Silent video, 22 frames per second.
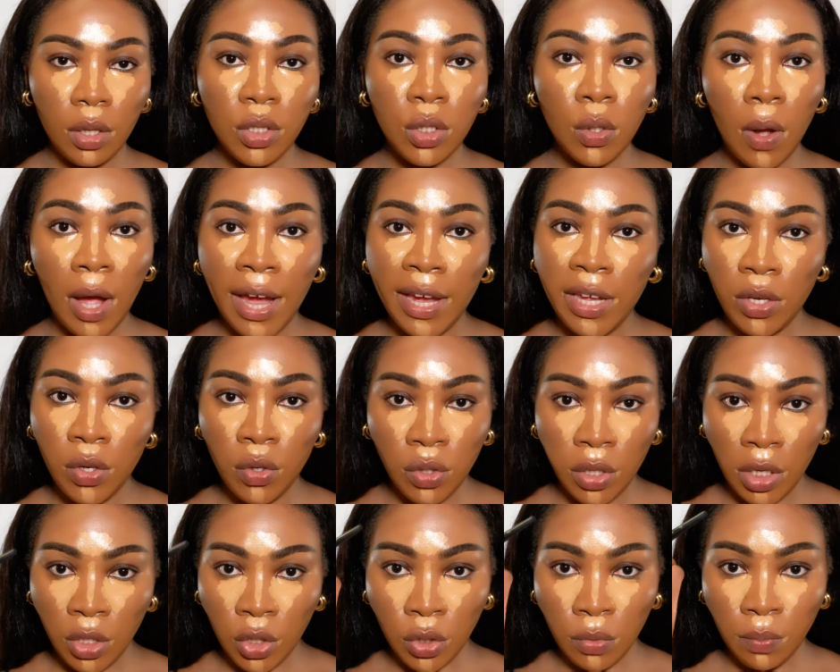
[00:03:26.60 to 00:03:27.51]
so I
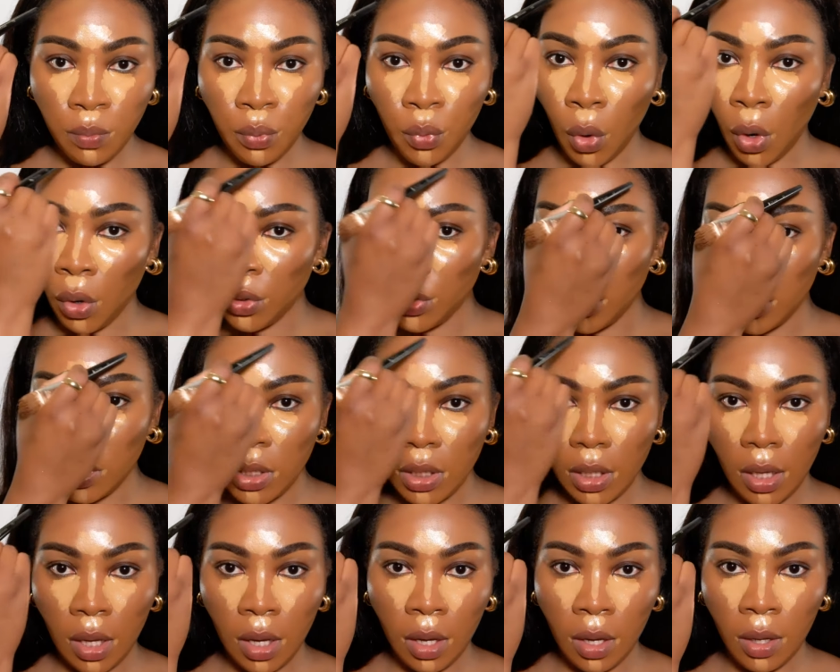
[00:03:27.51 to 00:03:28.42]
usually just
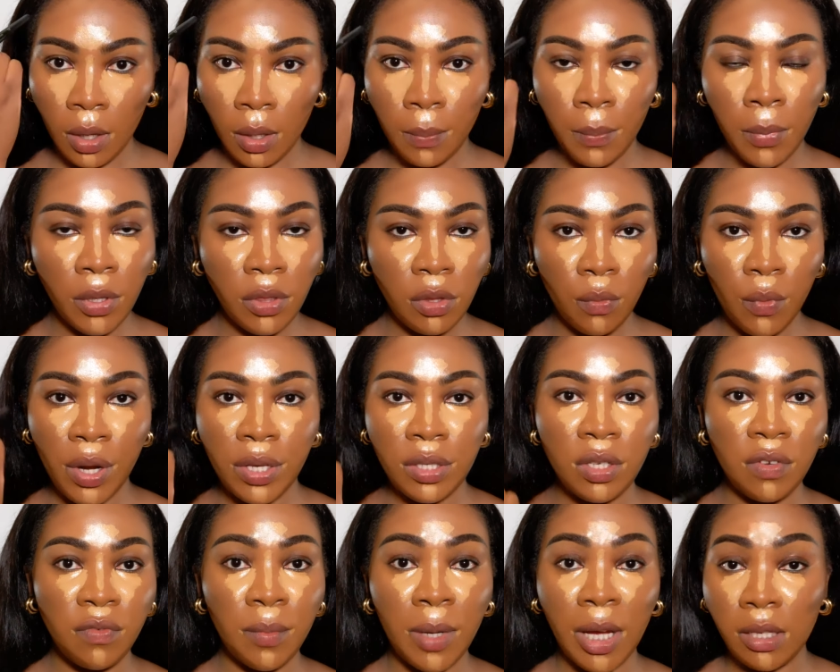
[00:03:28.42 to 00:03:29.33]
bronze here, but the
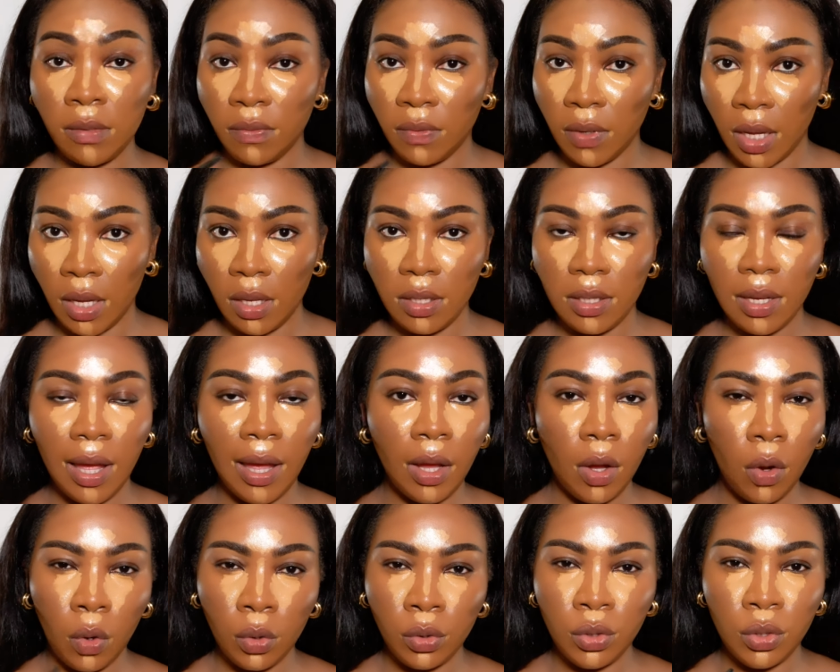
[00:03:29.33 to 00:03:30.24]
rest of my face
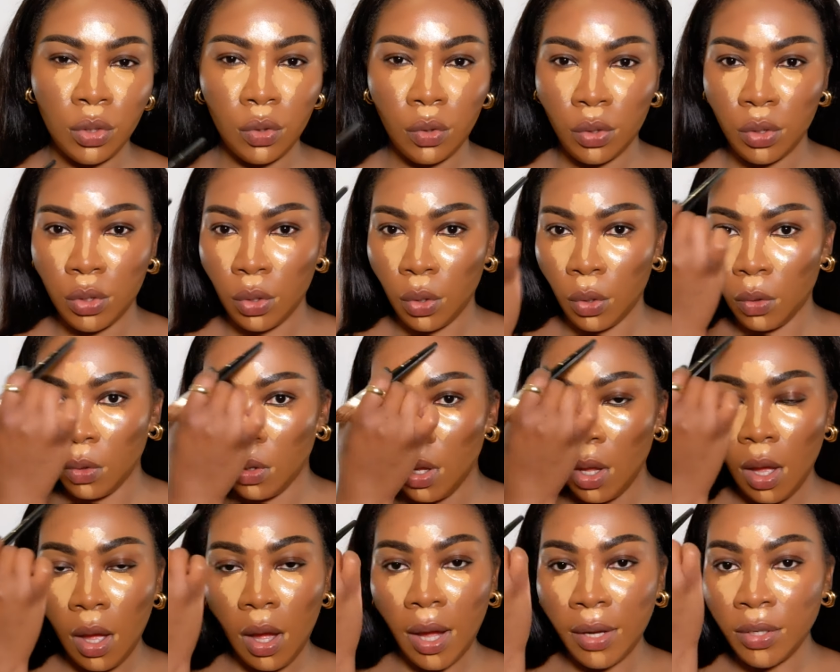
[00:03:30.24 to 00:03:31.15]
I contour. So
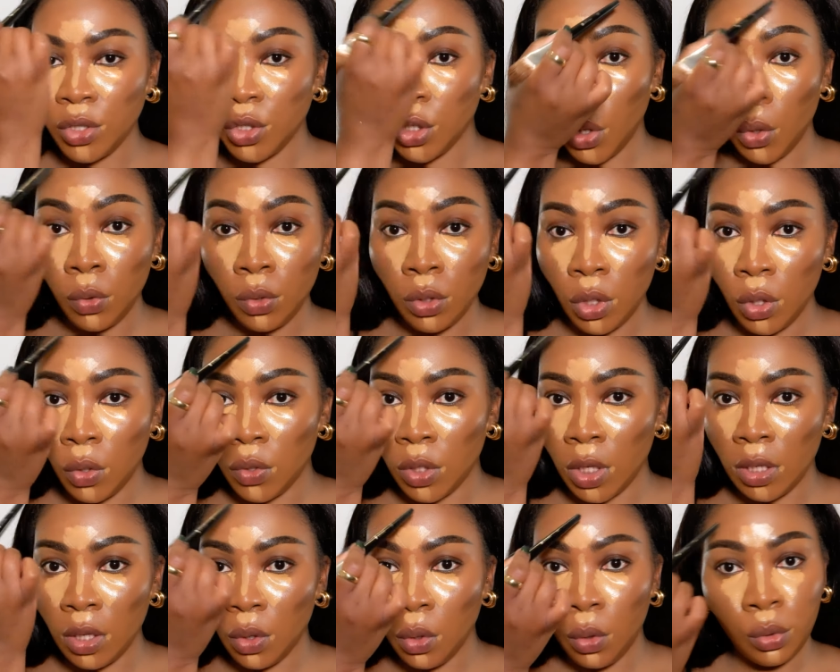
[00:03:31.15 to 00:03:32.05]
I don't
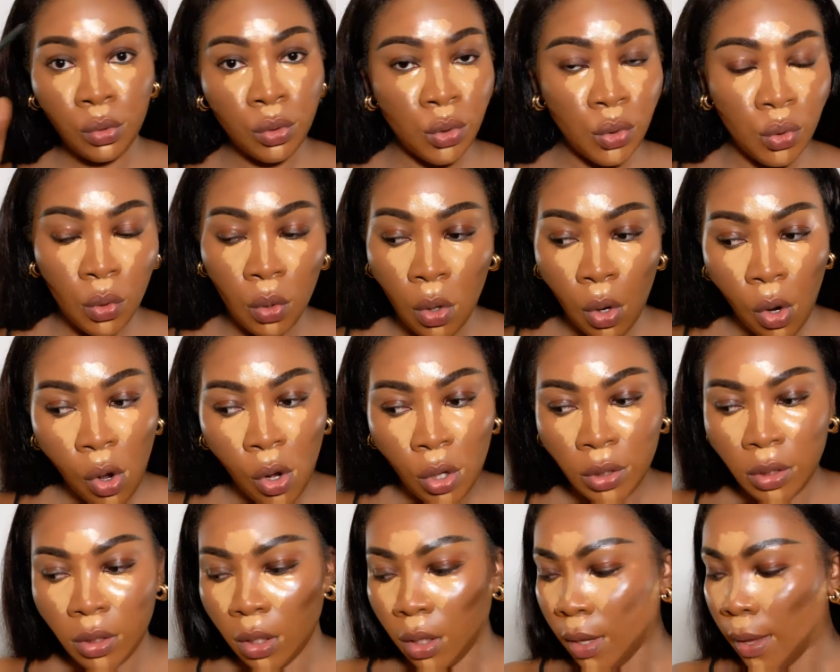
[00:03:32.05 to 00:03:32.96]
use any contour
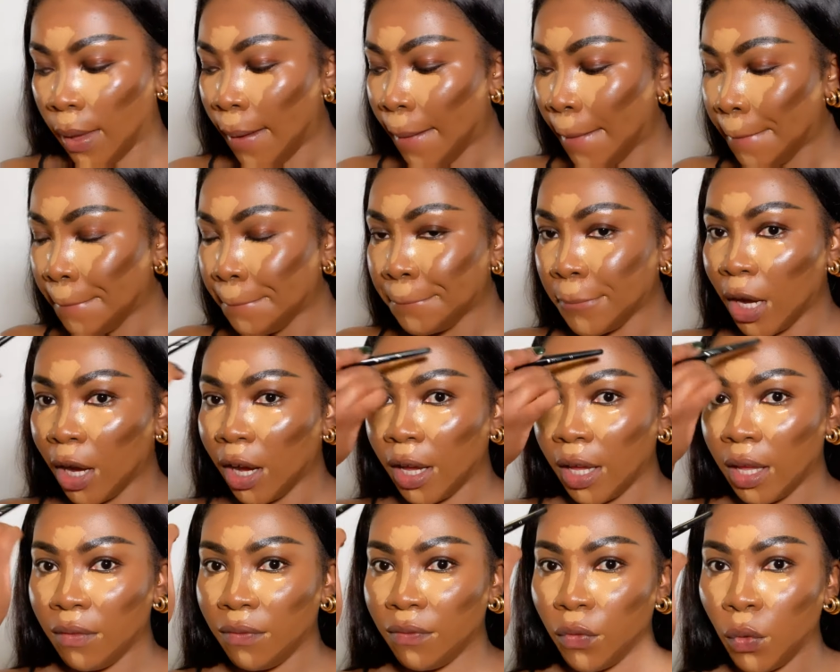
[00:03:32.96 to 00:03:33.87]
on
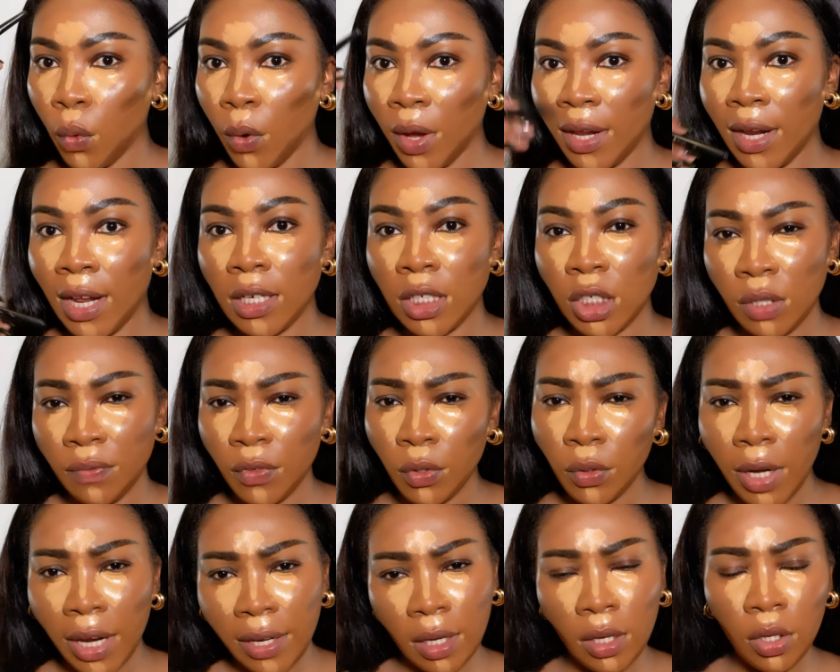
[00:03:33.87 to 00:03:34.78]
my forehead. I just
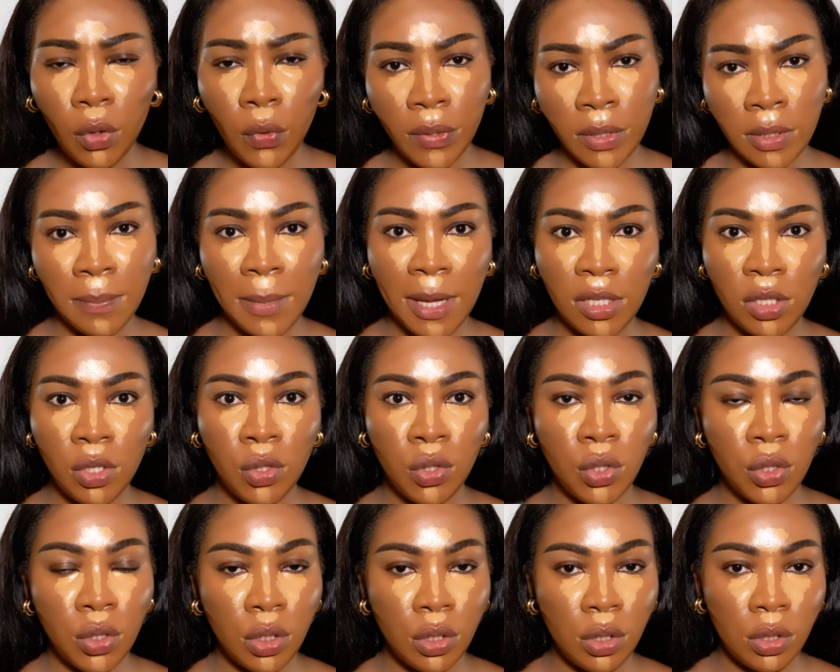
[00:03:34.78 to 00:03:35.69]
feel like it looks better
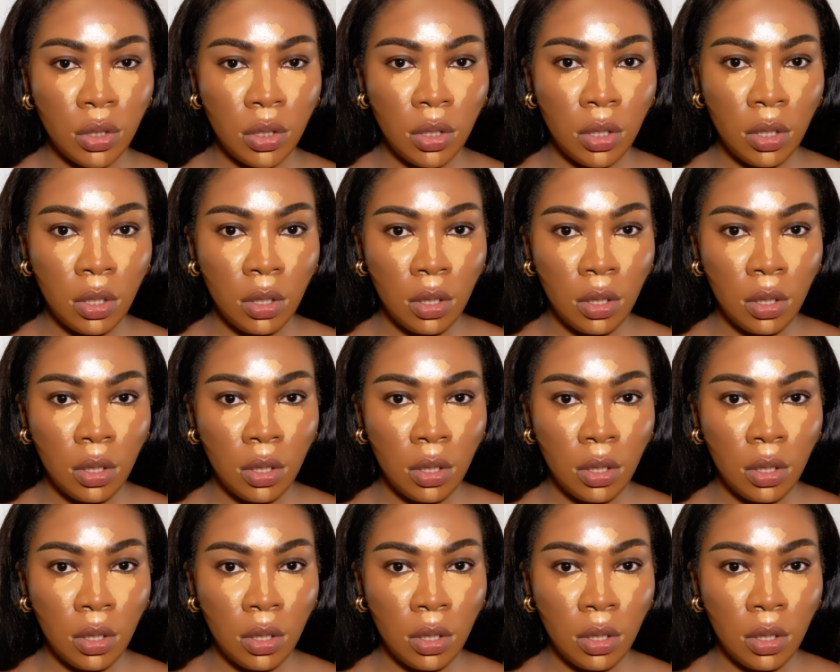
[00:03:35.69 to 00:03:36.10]
just